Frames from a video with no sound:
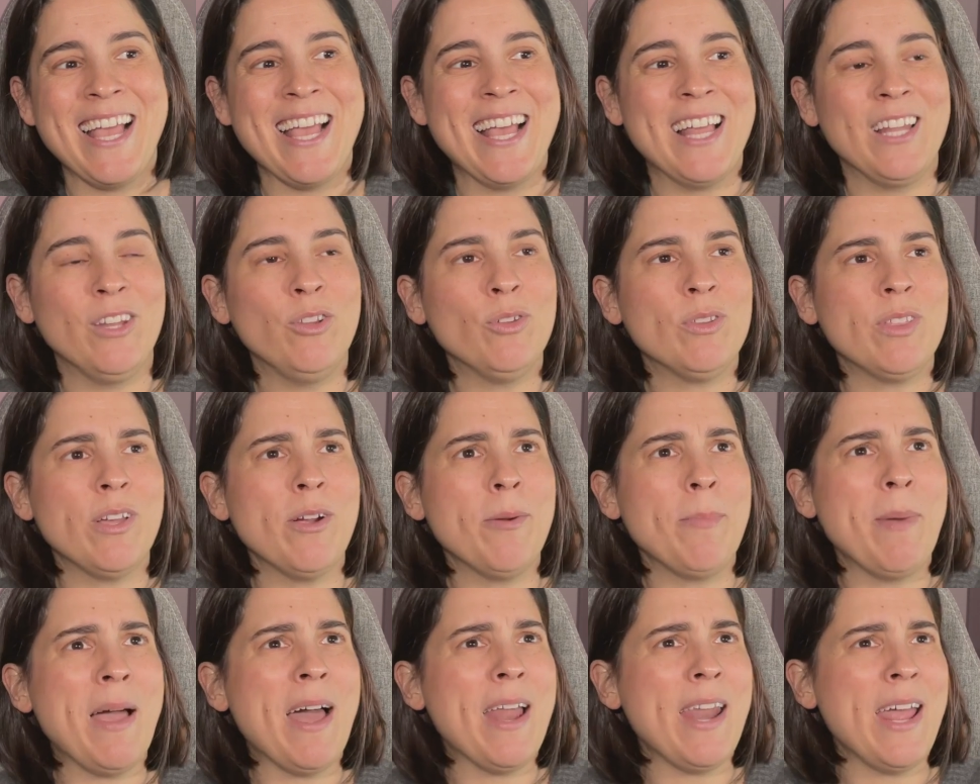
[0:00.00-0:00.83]
Look,
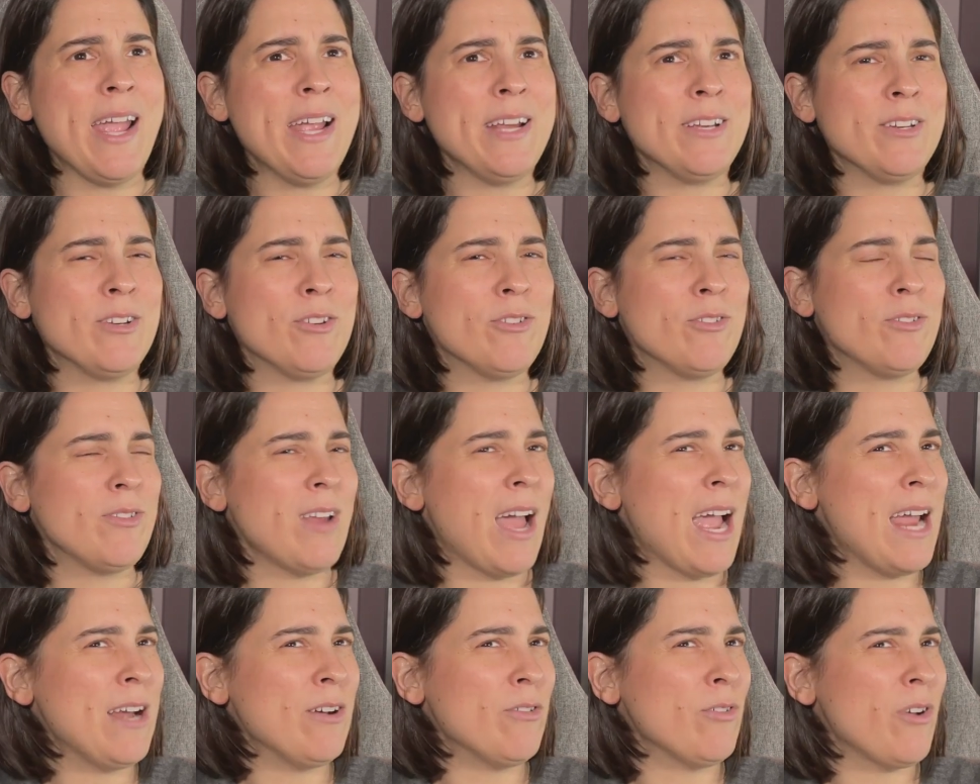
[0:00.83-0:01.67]
they're about
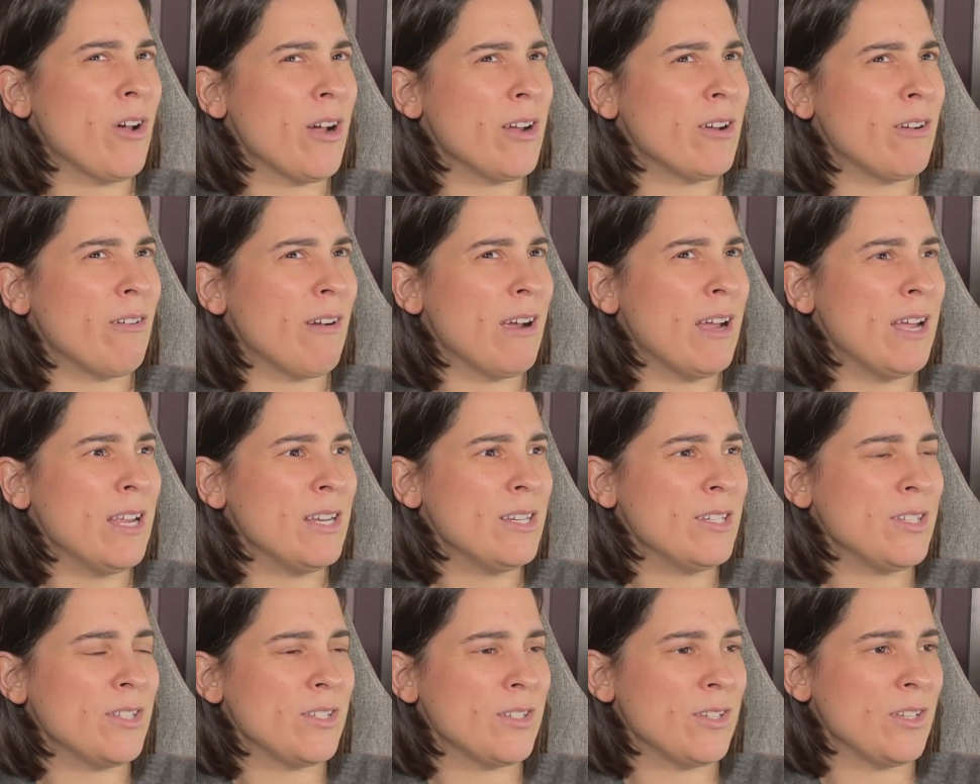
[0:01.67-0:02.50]
eight or 9
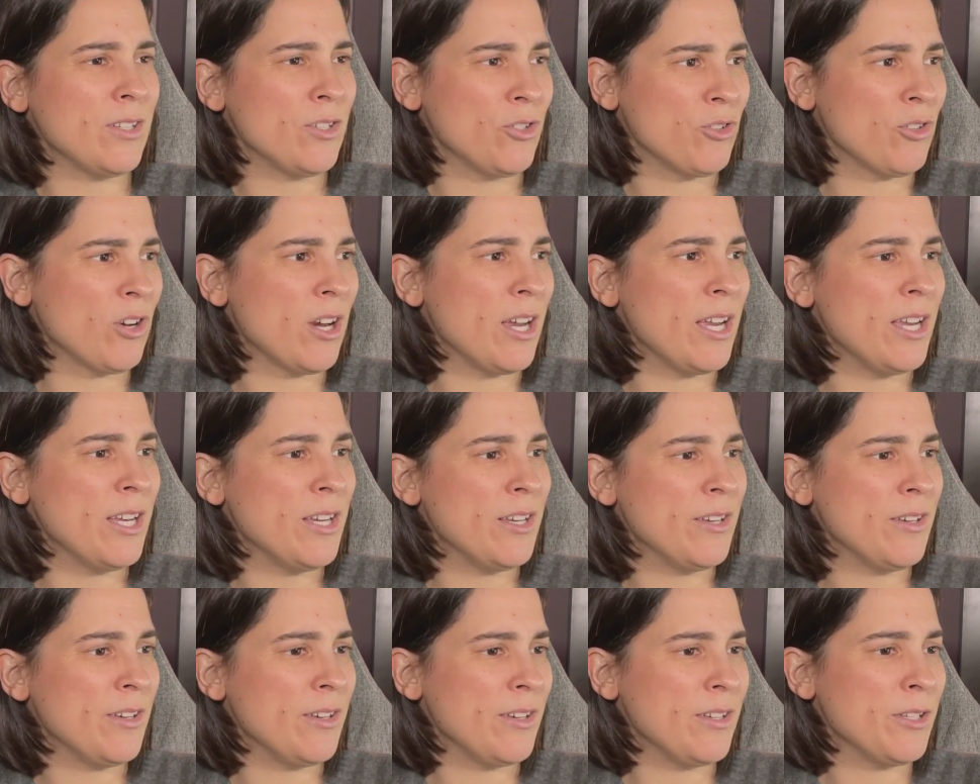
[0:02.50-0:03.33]
grand
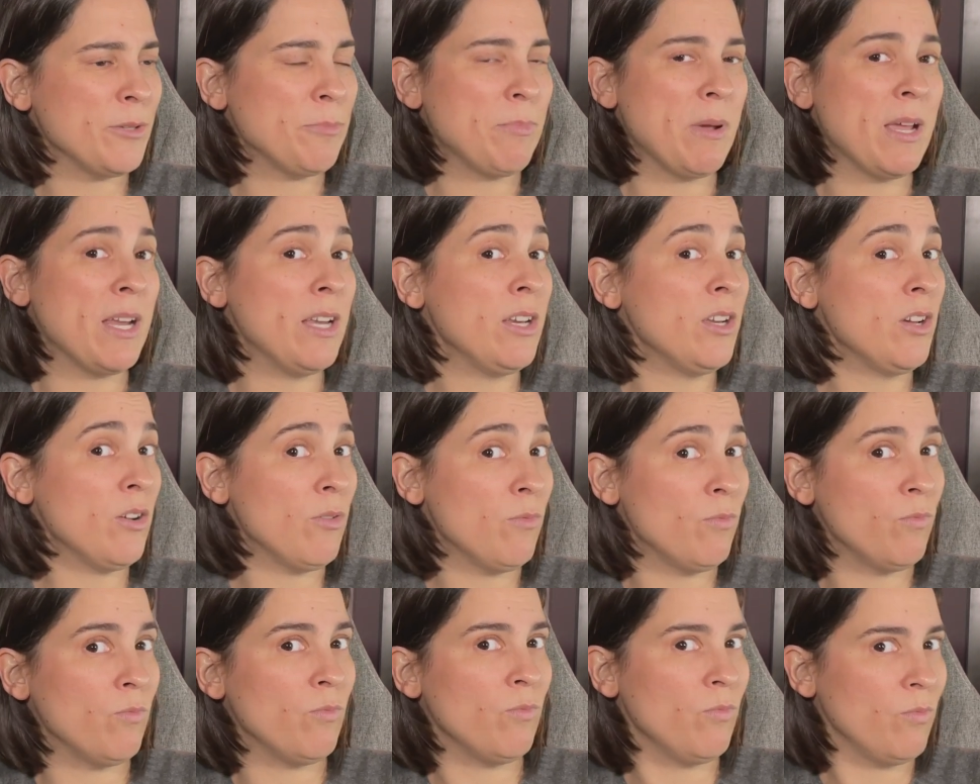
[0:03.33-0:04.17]
Australian, depending
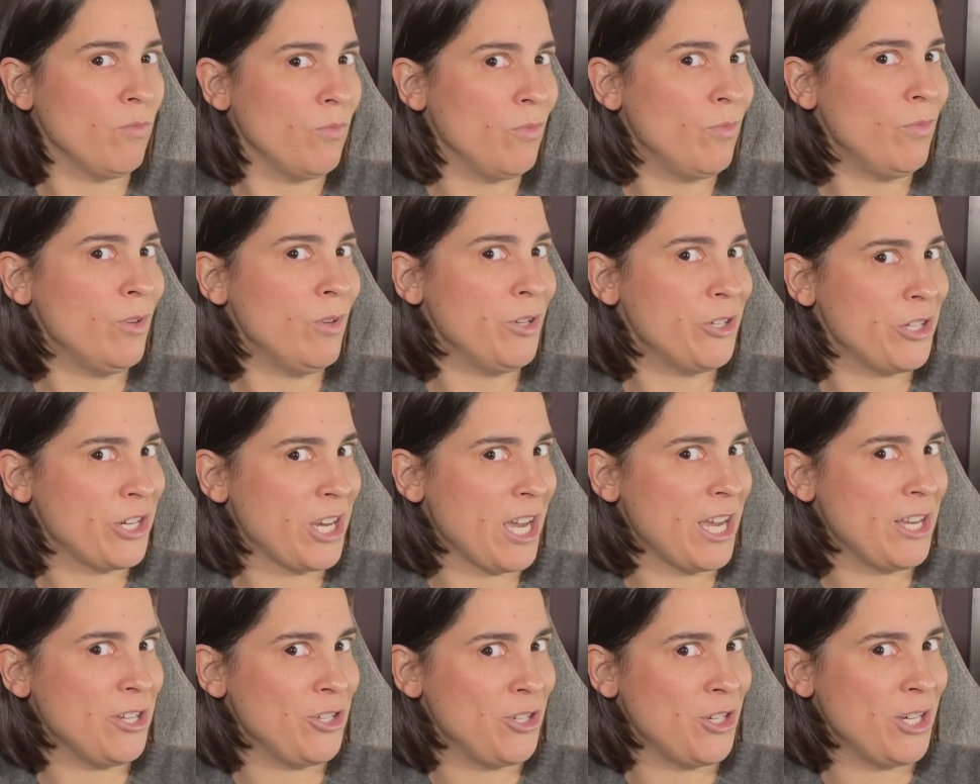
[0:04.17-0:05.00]
on which
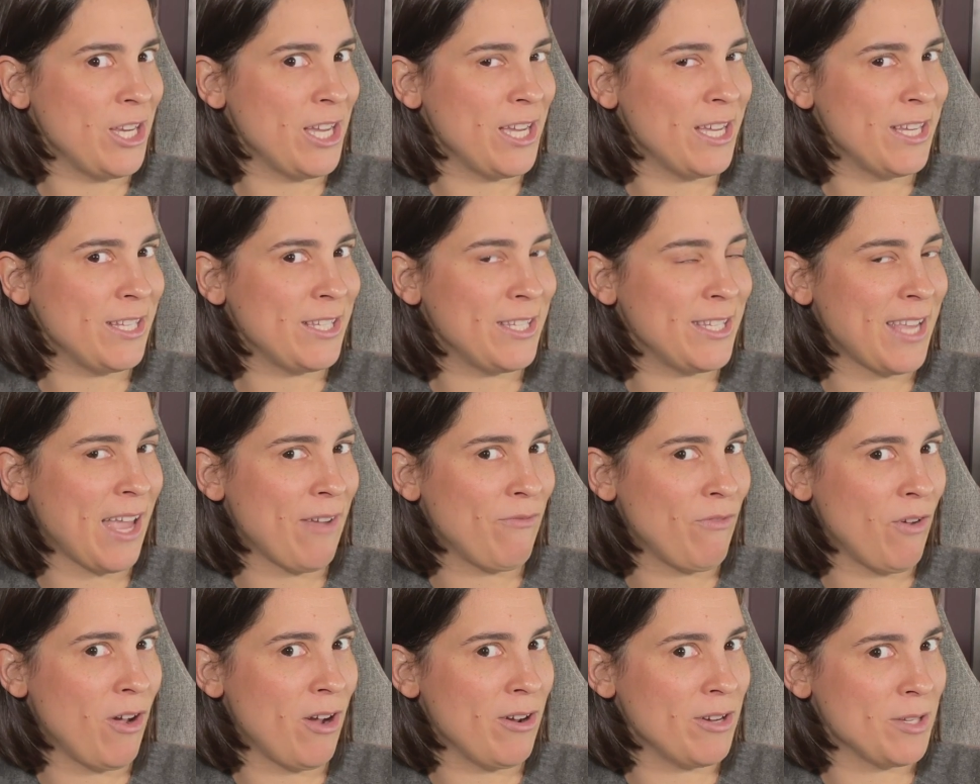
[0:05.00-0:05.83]
case you get.
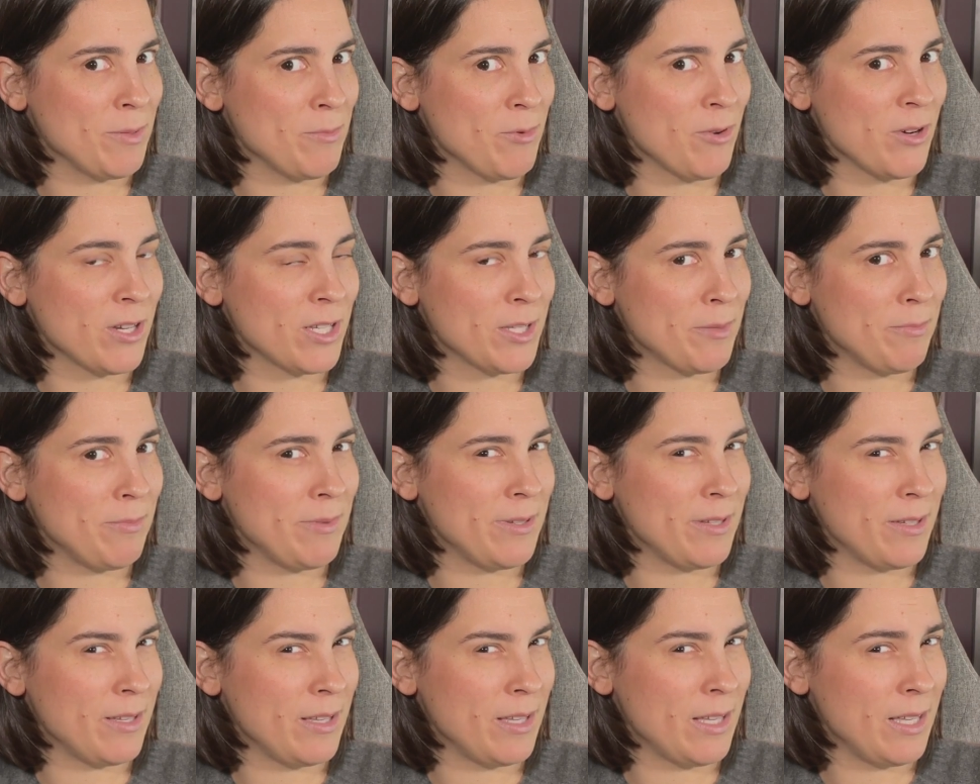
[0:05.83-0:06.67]
Sapphire is more
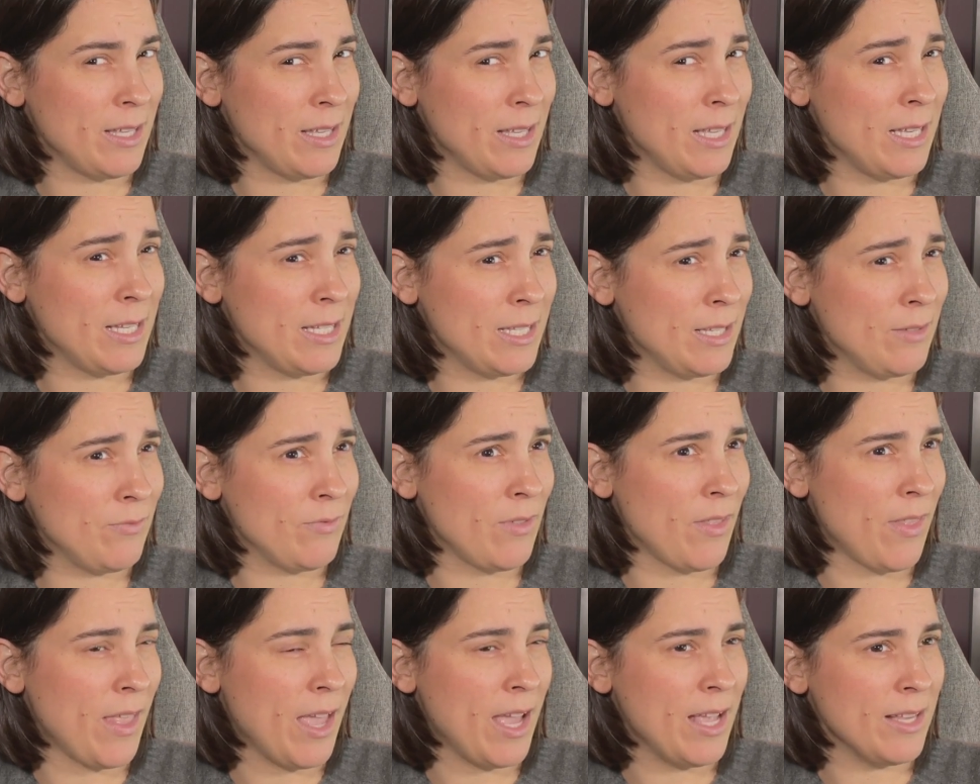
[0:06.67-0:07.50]
expensive
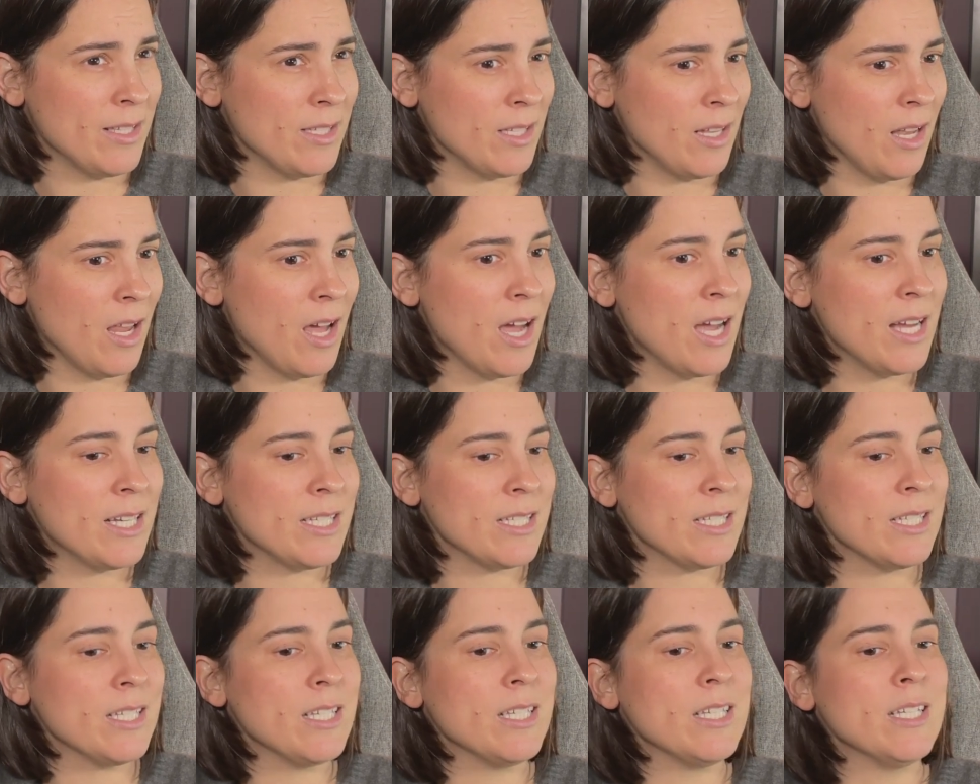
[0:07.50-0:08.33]
than the
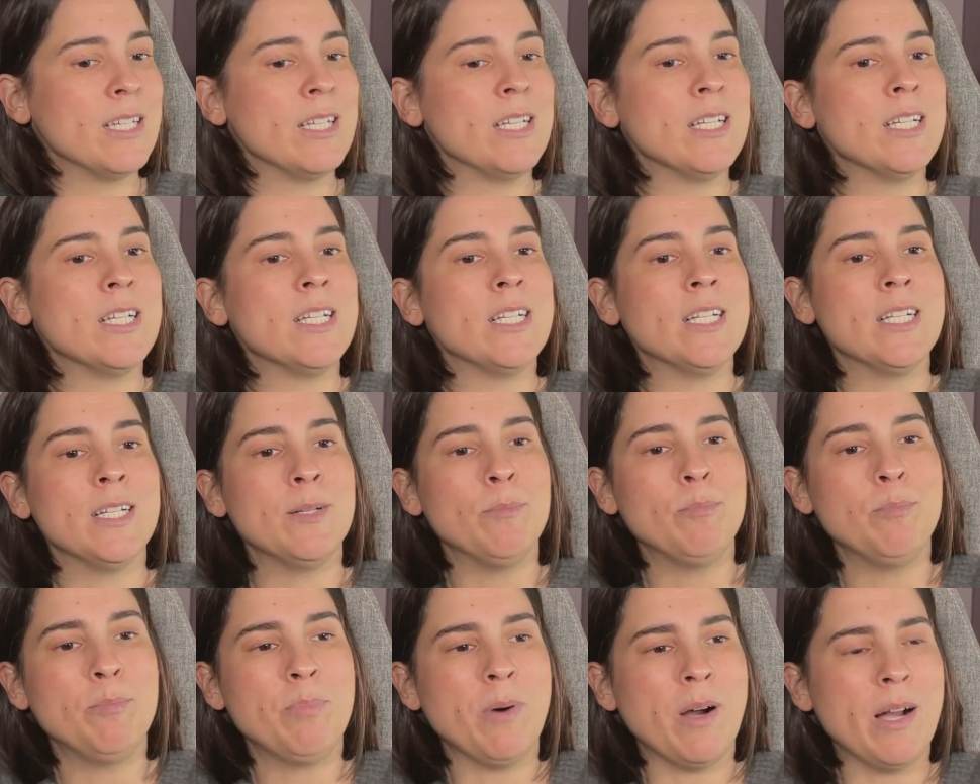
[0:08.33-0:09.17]
Hesalite
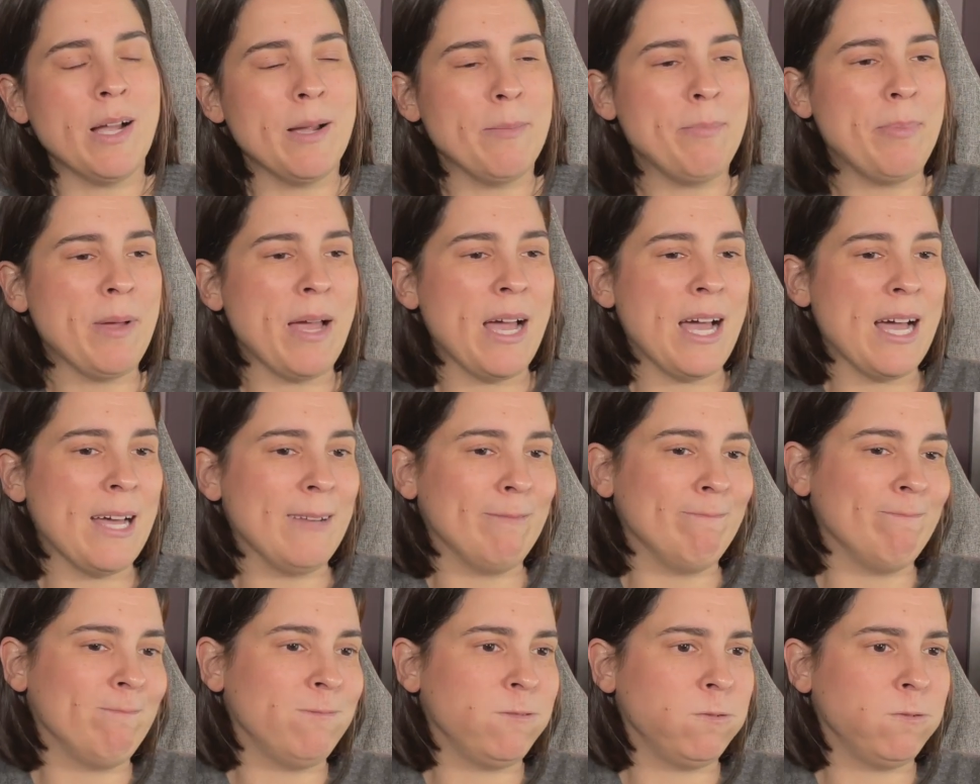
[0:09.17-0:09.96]
by about,